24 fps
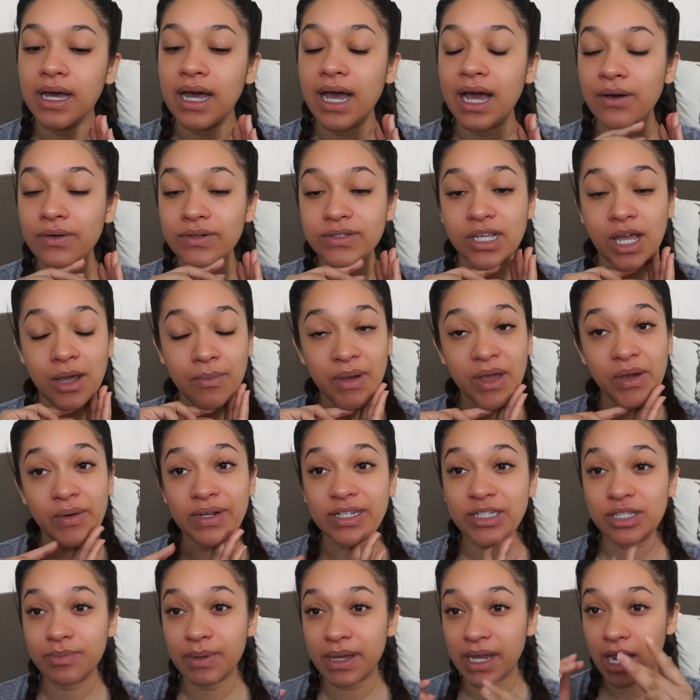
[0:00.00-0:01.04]
I was on my
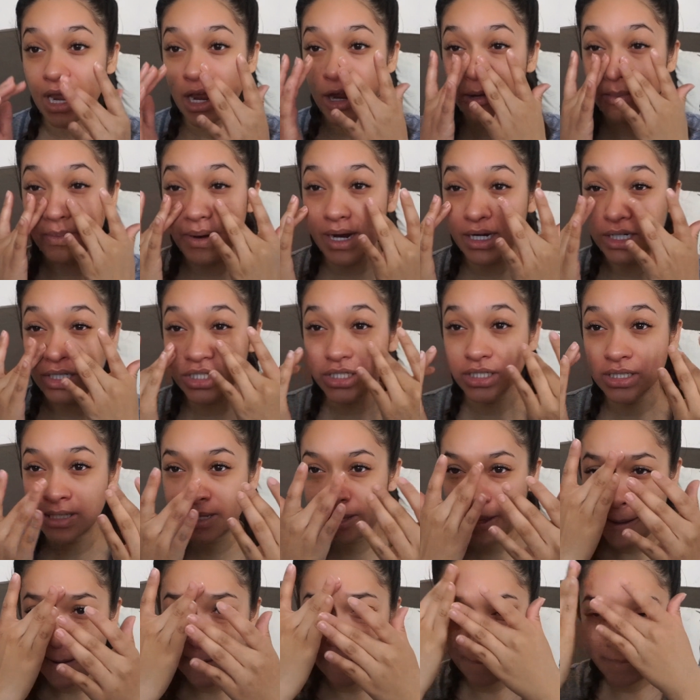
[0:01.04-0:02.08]
way to my chiropractor's.
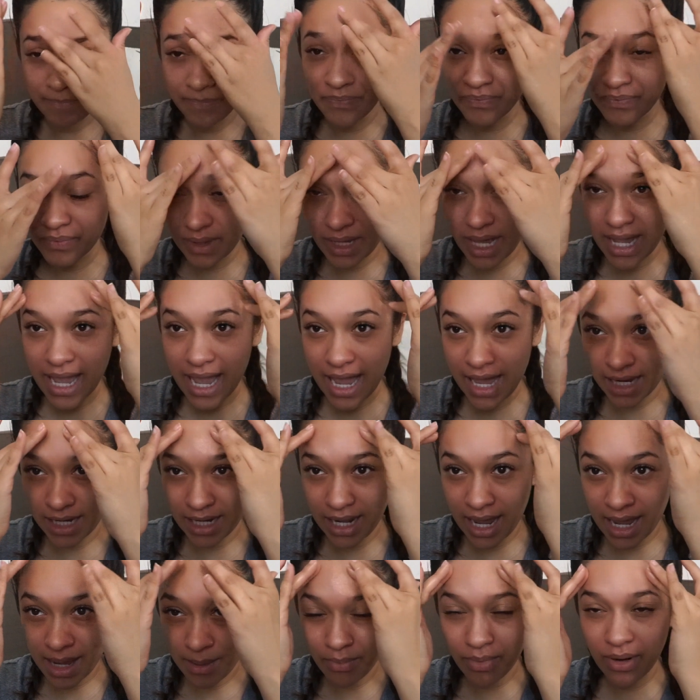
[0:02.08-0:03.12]
I had
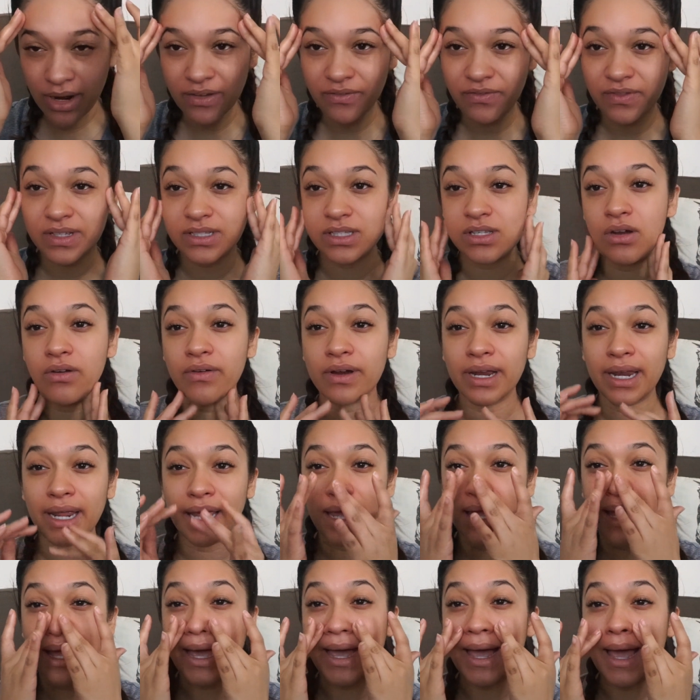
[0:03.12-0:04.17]
ate breakfast
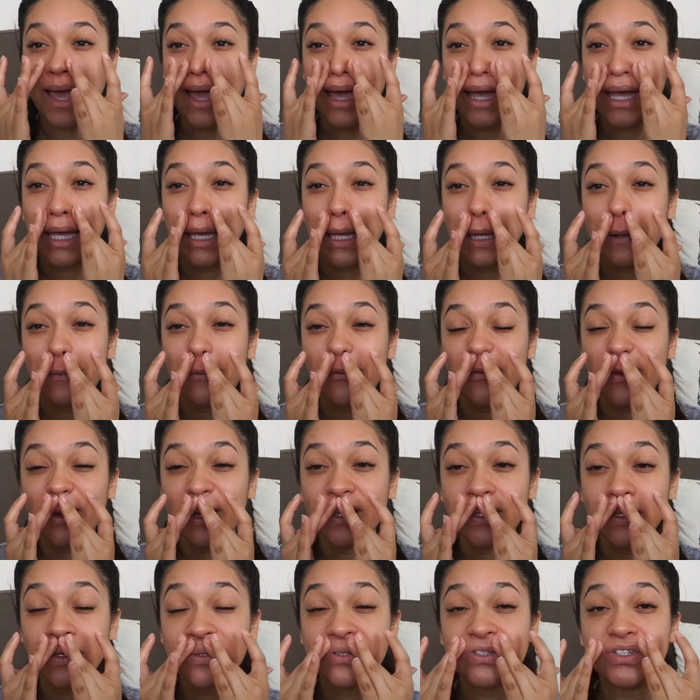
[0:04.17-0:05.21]
already.
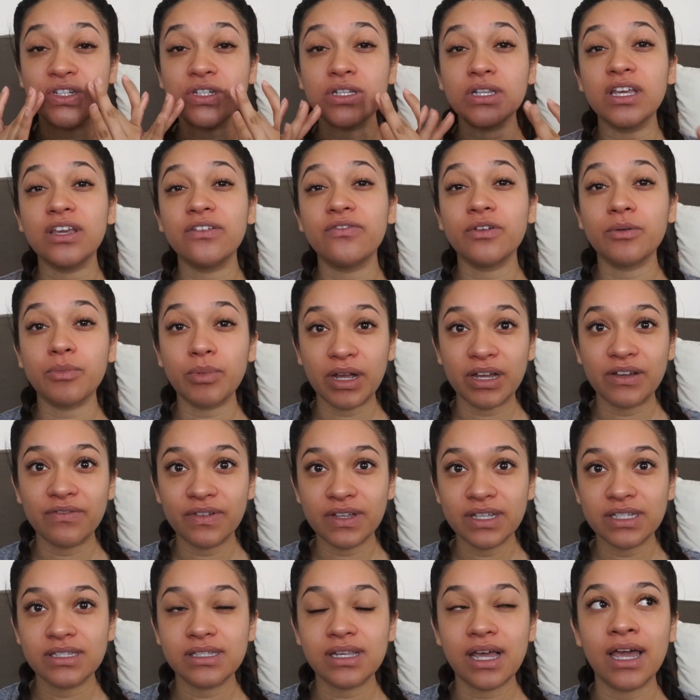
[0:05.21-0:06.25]
Usually for
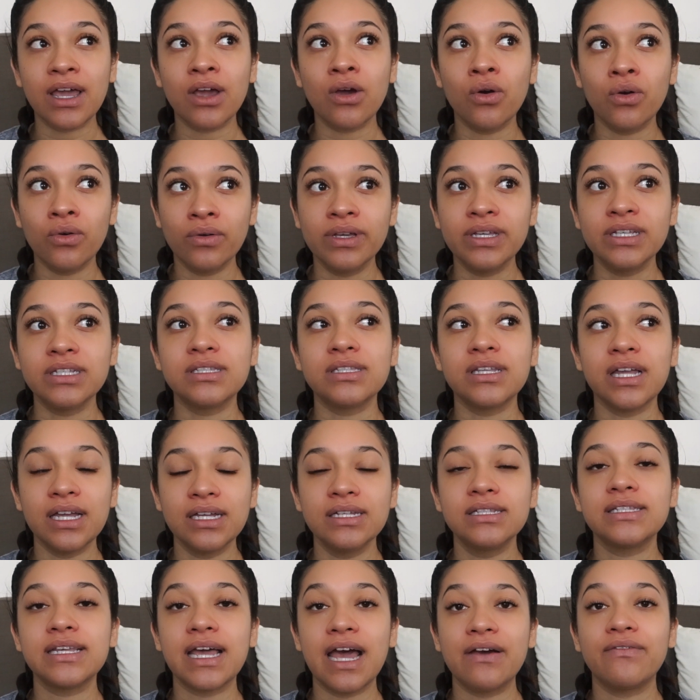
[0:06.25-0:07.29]
breakfast, I always
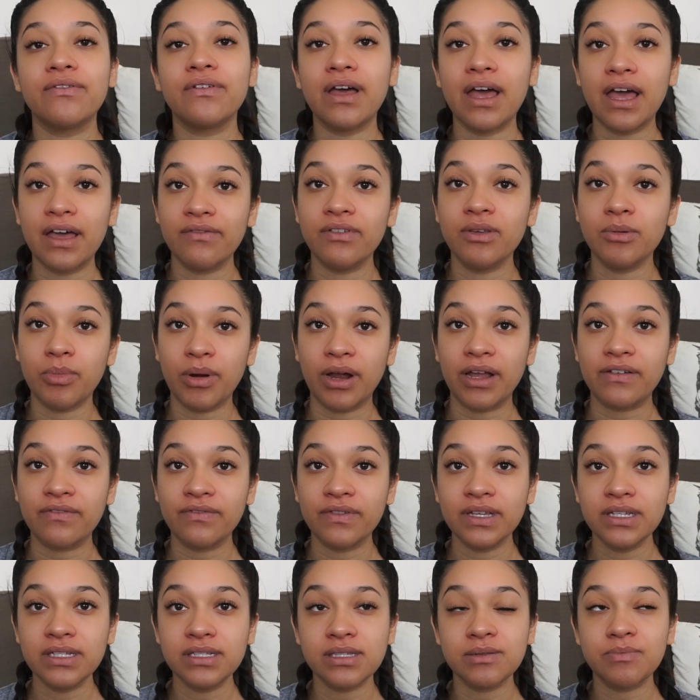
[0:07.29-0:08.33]
tend to have a heavy
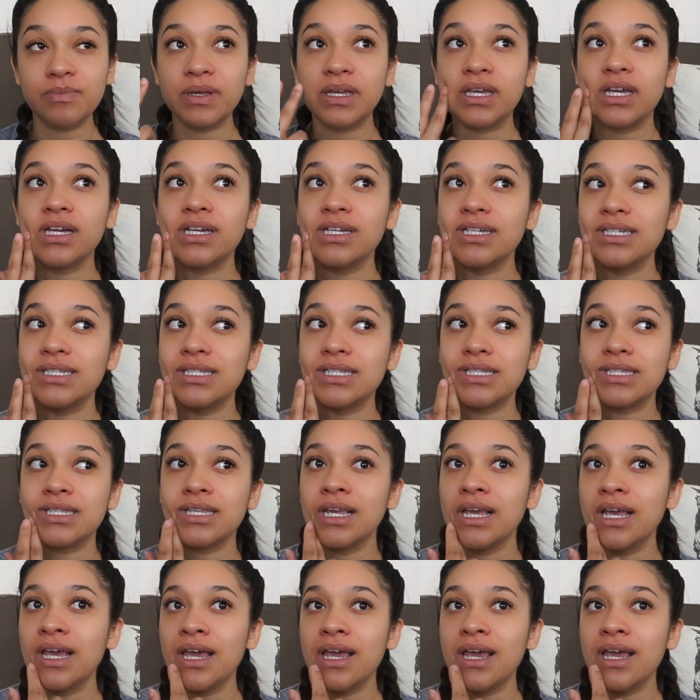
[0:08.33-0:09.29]
breakfast because